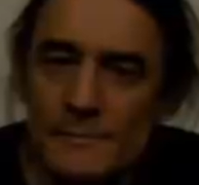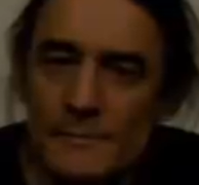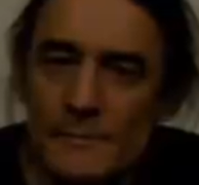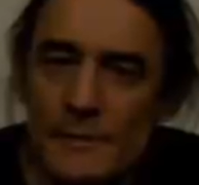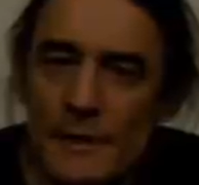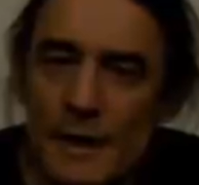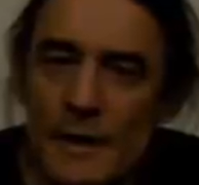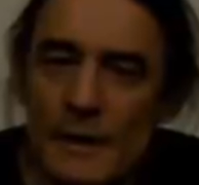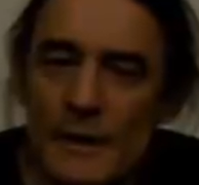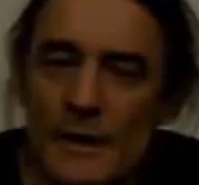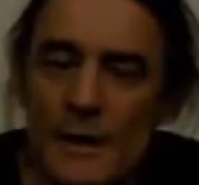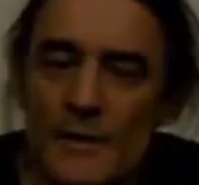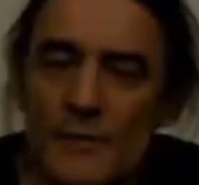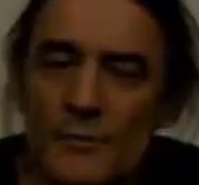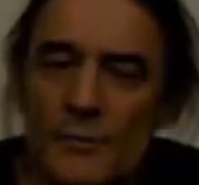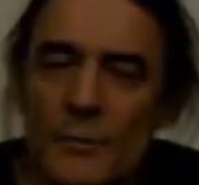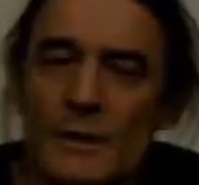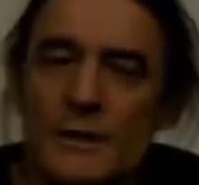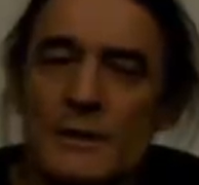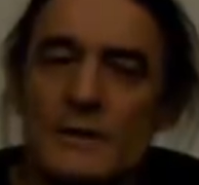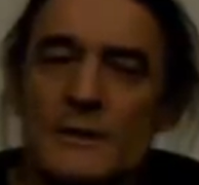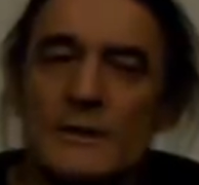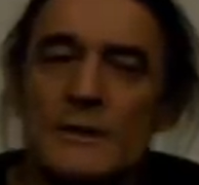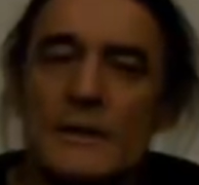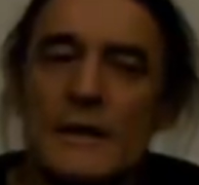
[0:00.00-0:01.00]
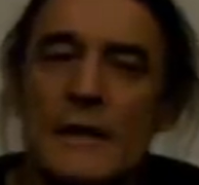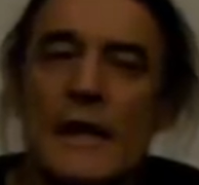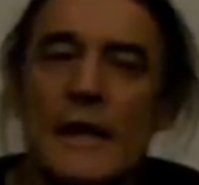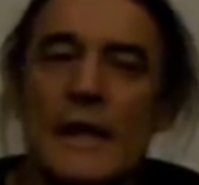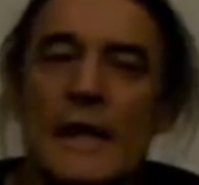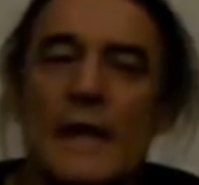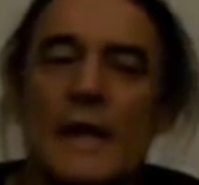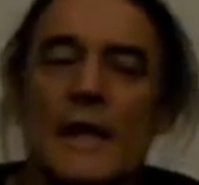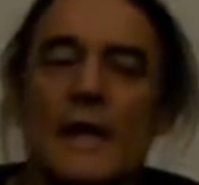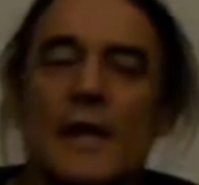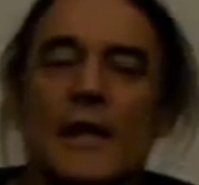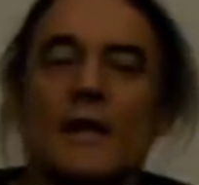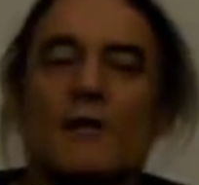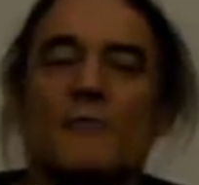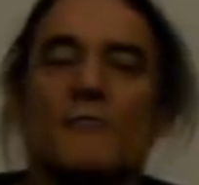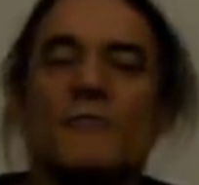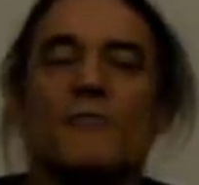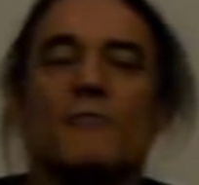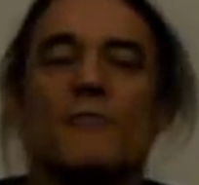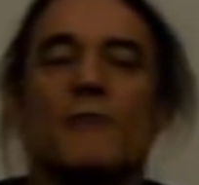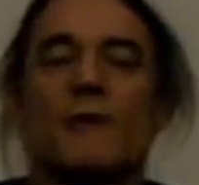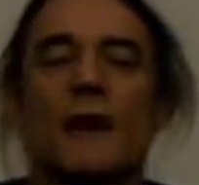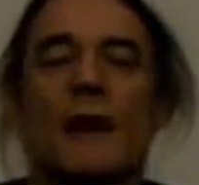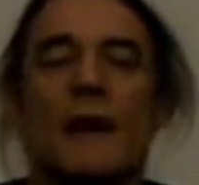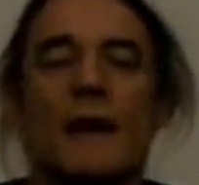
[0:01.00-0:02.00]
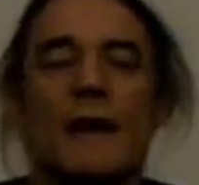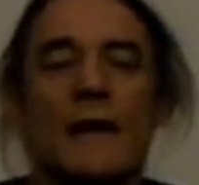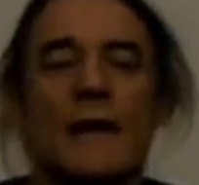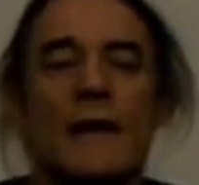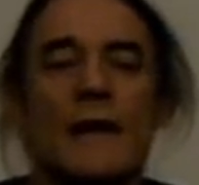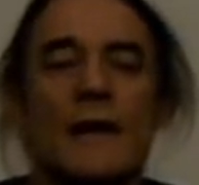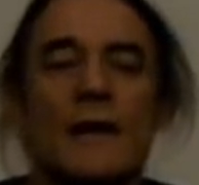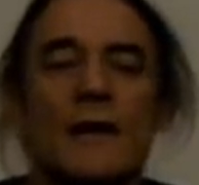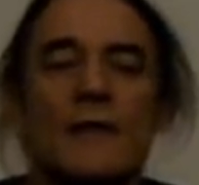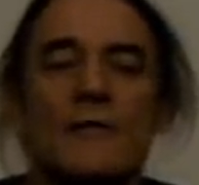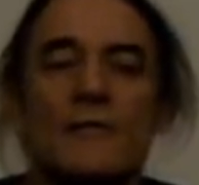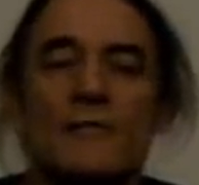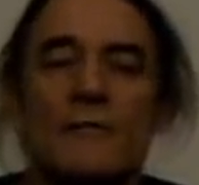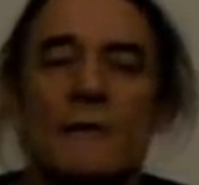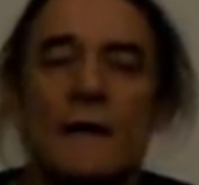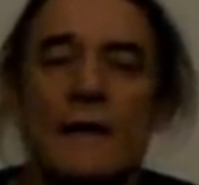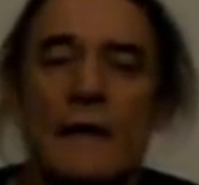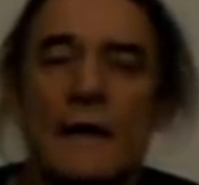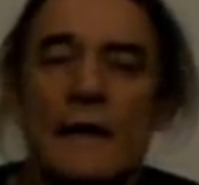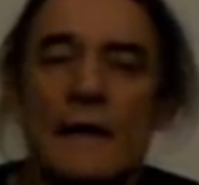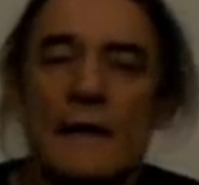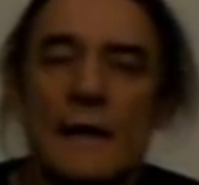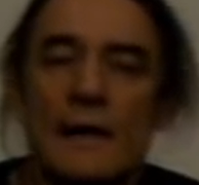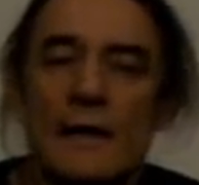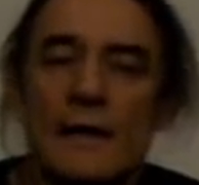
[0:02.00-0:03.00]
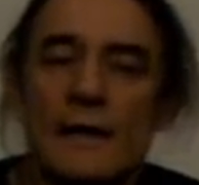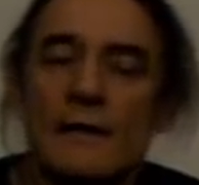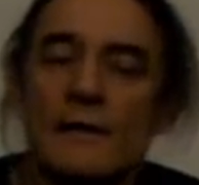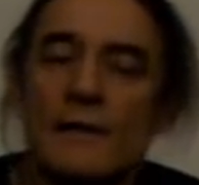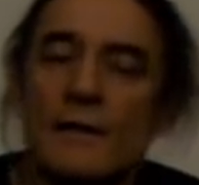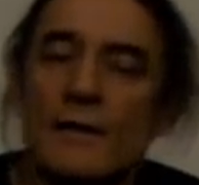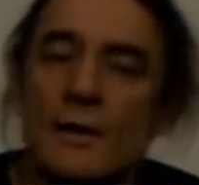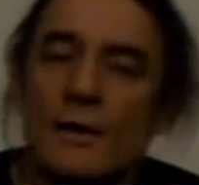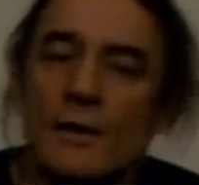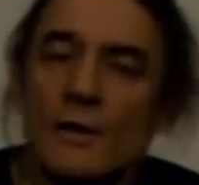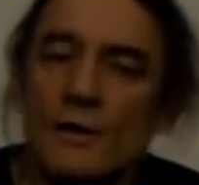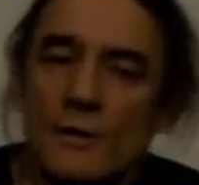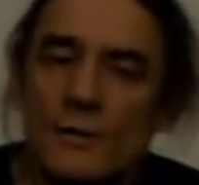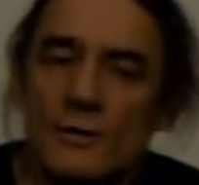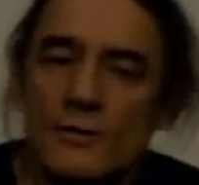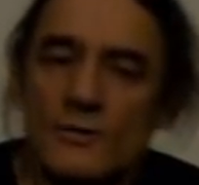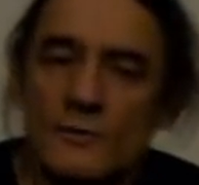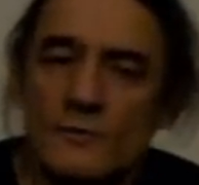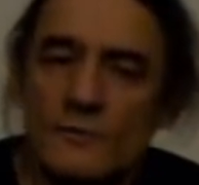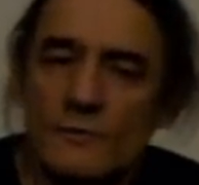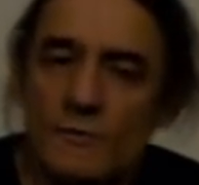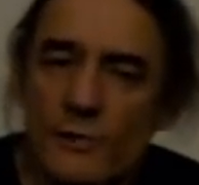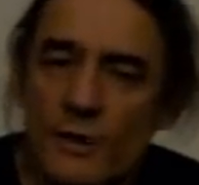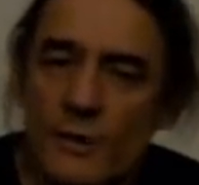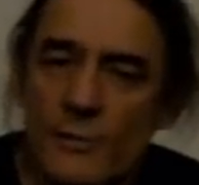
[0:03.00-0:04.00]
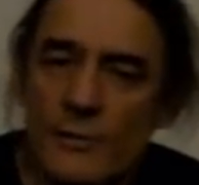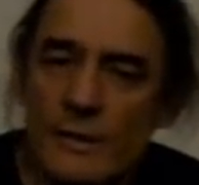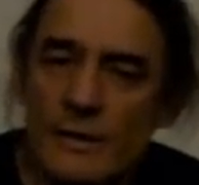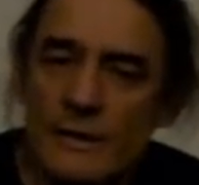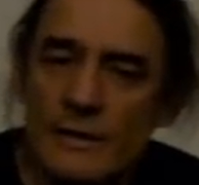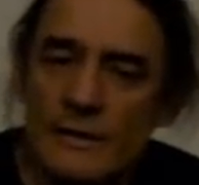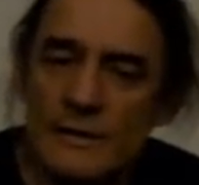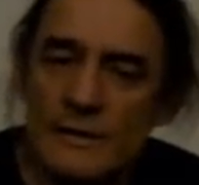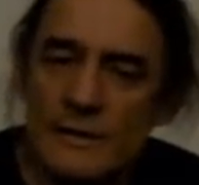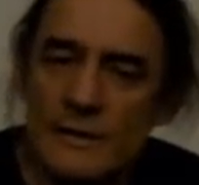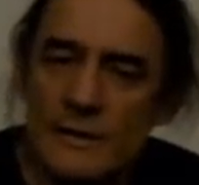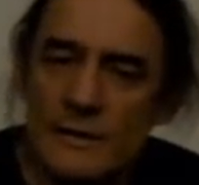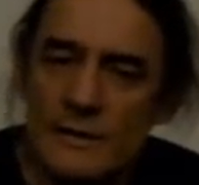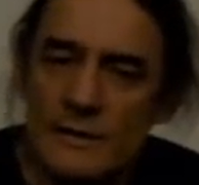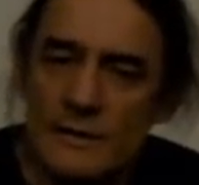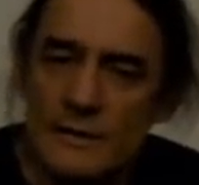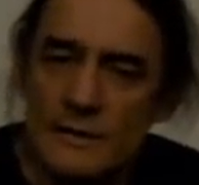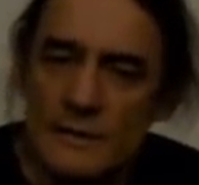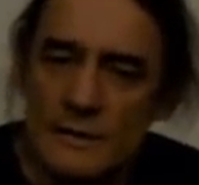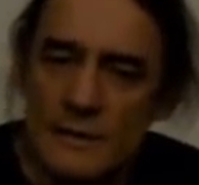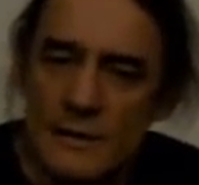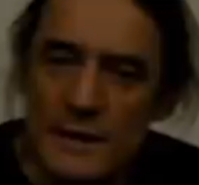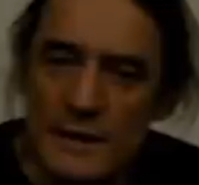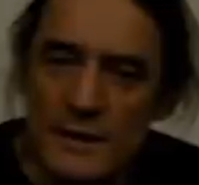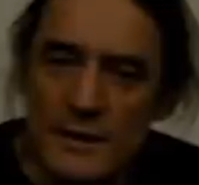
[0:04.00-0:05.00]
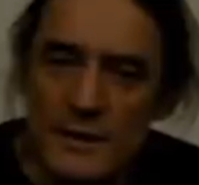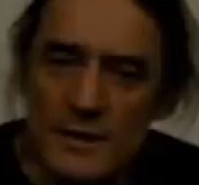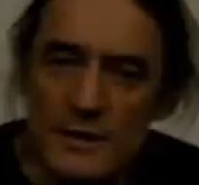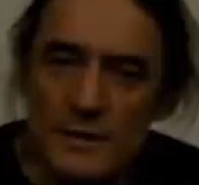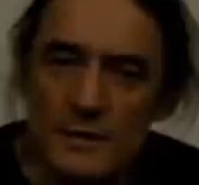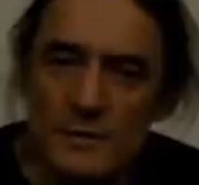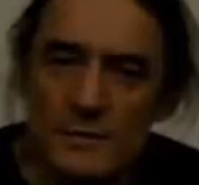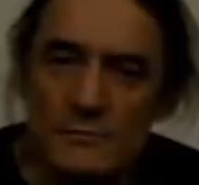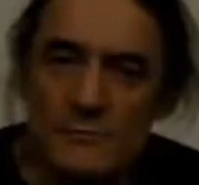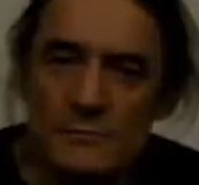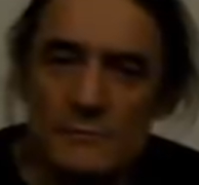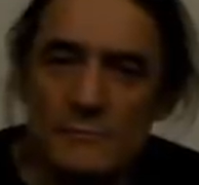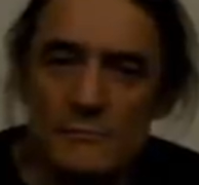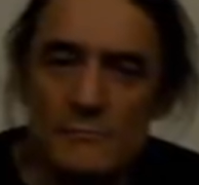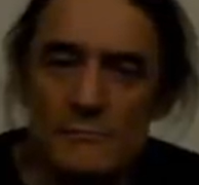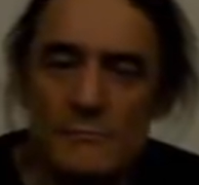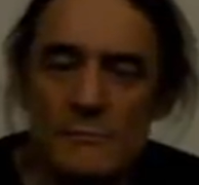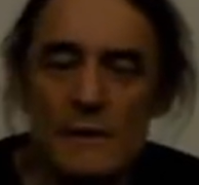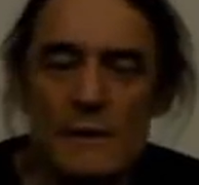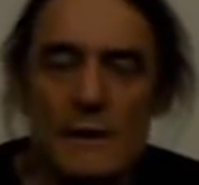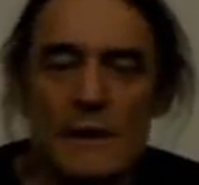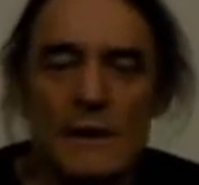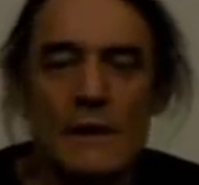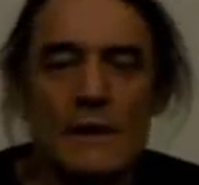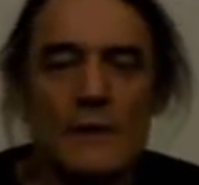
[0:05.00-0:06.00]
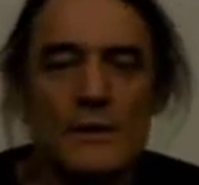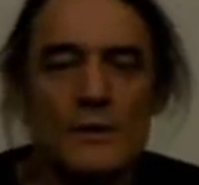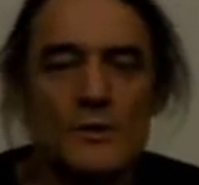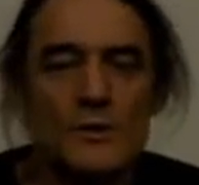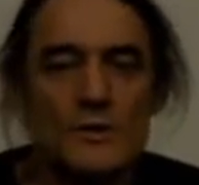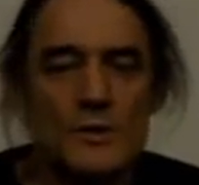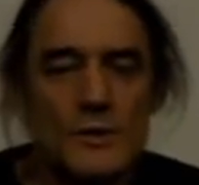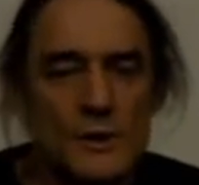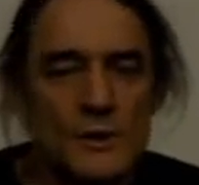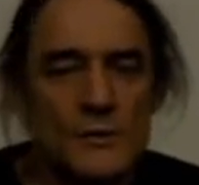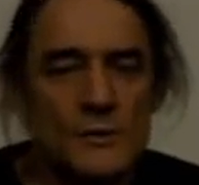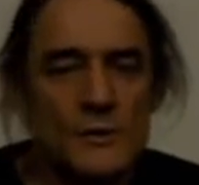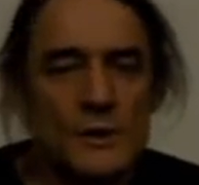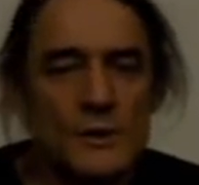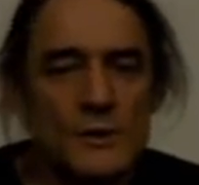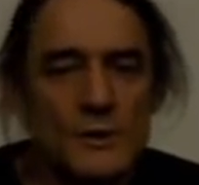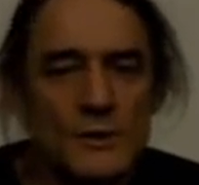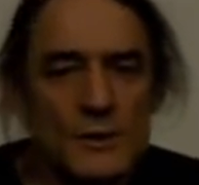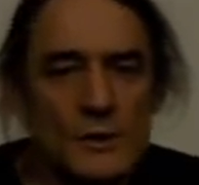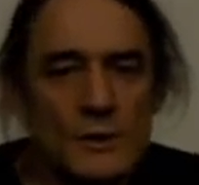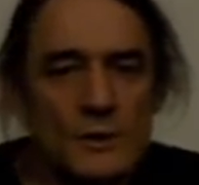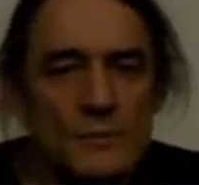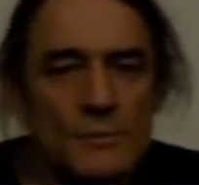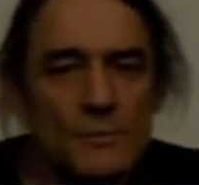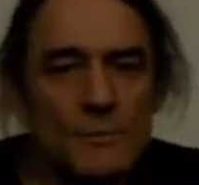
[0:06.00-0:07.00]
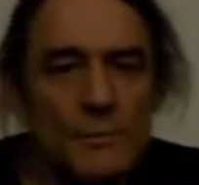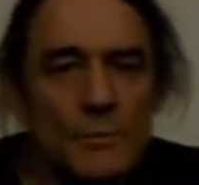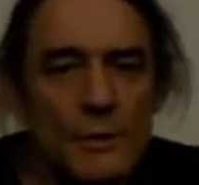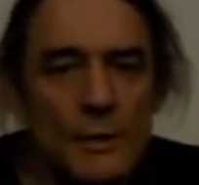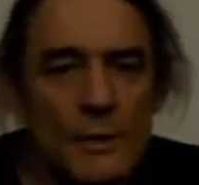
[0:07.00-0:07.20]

In other words, if I have a claustrophobic sensation during ship,